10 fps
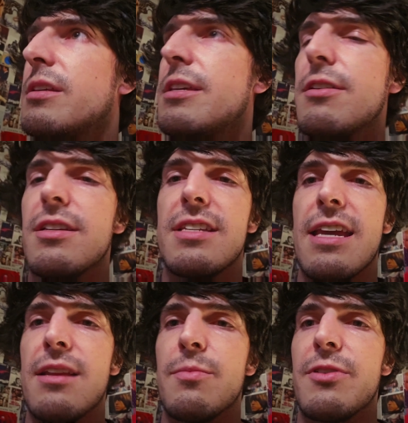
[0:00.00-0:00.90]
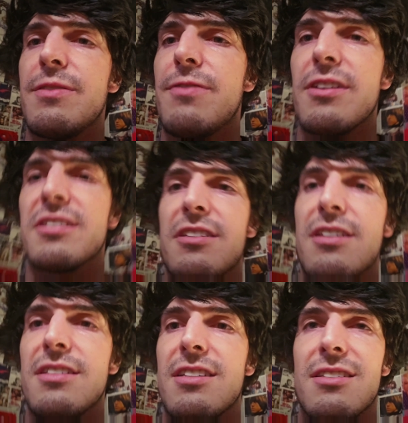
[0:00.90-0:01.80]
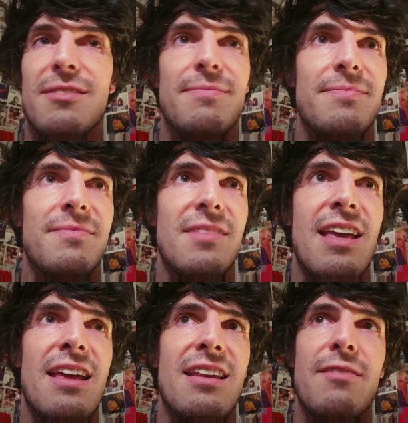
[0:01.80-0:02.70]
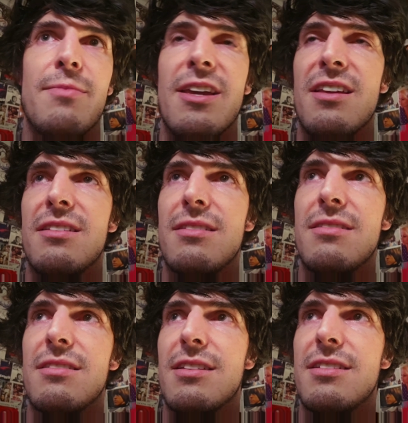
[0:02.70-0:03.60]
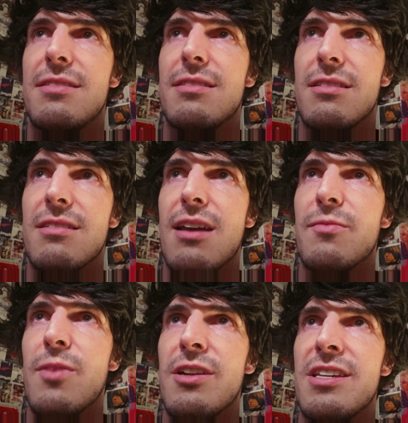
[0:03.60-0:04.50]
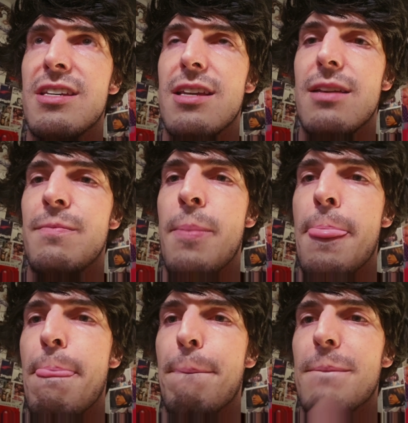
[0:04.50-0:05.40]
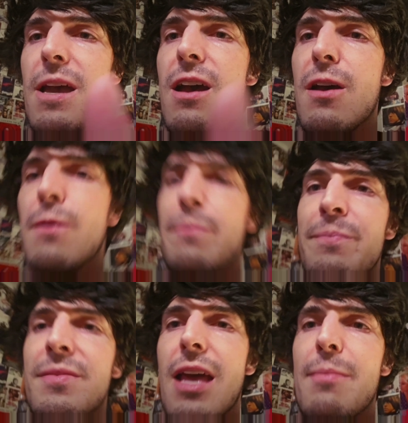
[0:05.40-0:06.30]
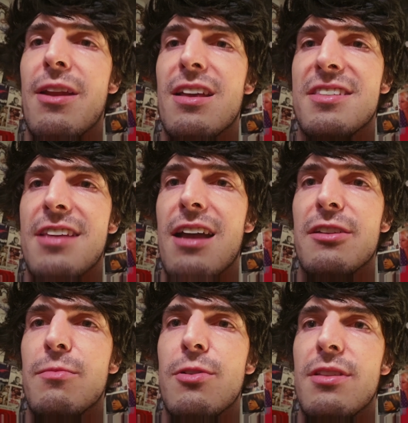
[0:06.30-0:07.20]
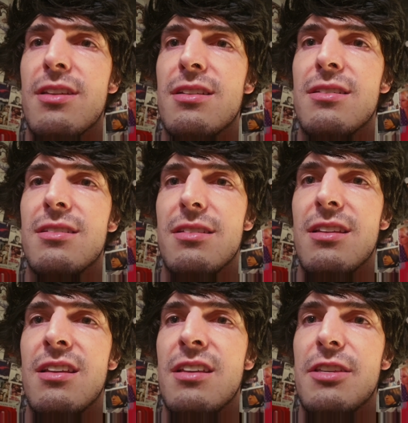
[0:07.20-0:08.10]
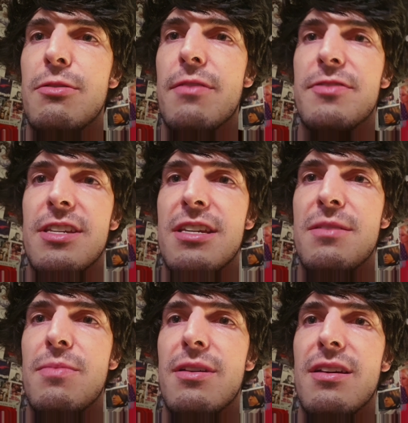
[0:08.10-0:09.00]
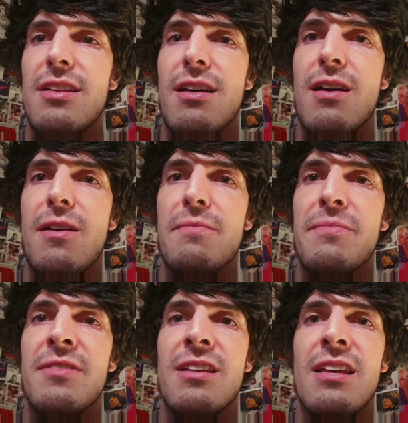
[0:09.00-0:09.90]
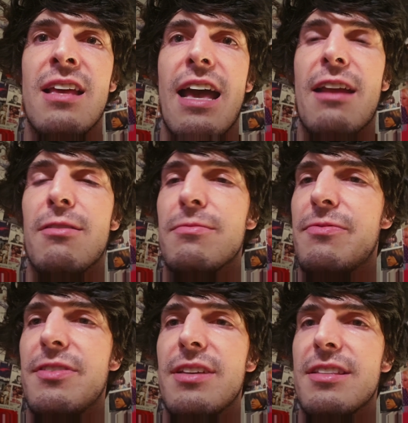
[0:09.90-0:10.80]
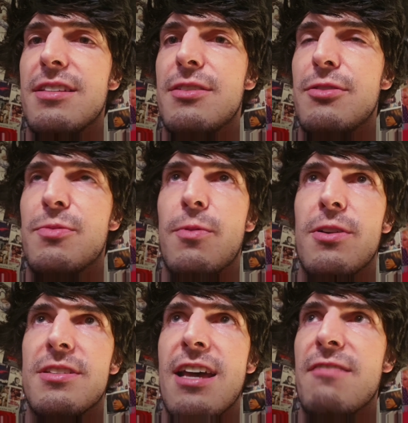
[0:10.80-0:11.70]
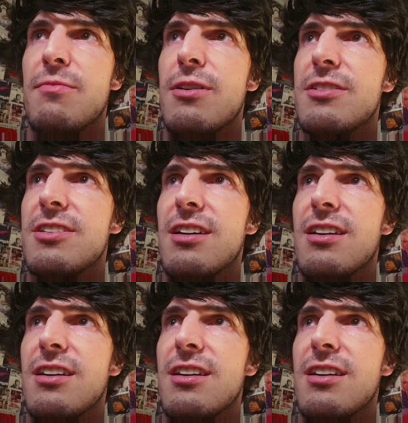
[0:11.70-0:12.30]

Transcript: year to date, I'm pretty fucking good at this, and I've made a lot of money. I bet on soccer more than UFC, but I don't feel like the two sports have much